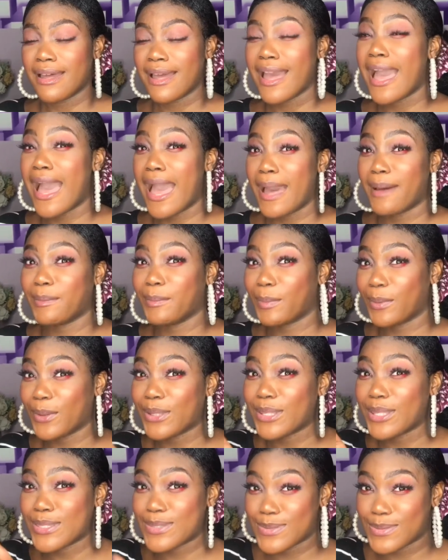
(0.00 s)
I'm
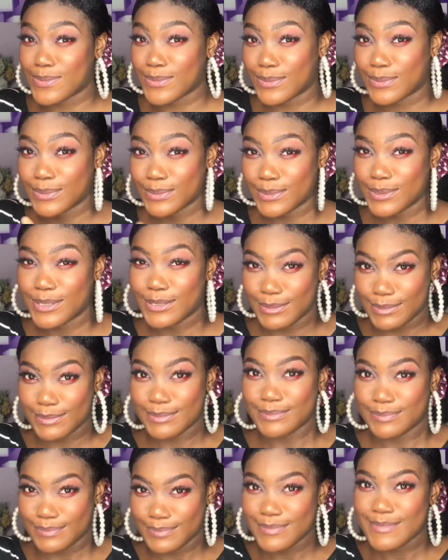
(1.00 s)
going to
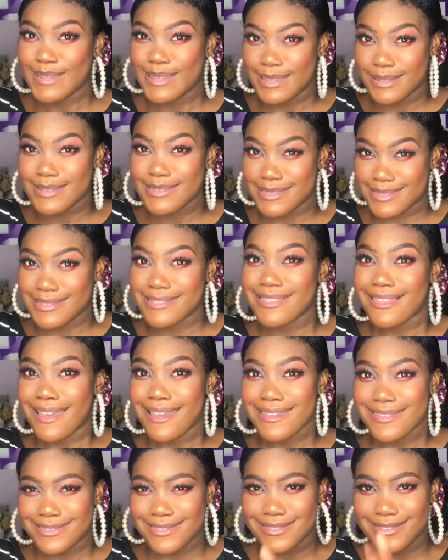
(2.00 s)

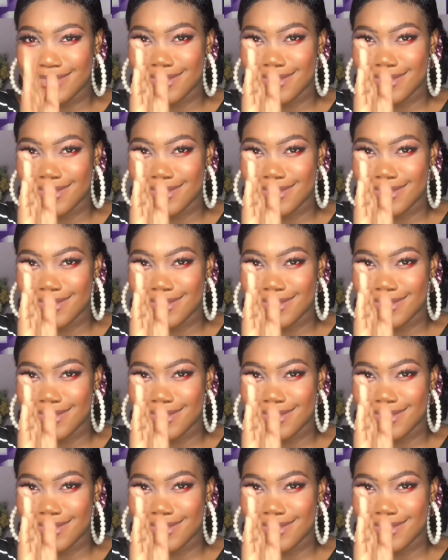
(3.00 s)
slice it